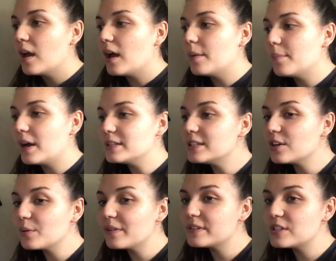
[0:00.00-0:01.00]
Um, I didn't
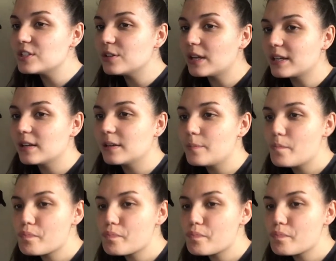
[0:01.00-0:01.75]
know whether to do like a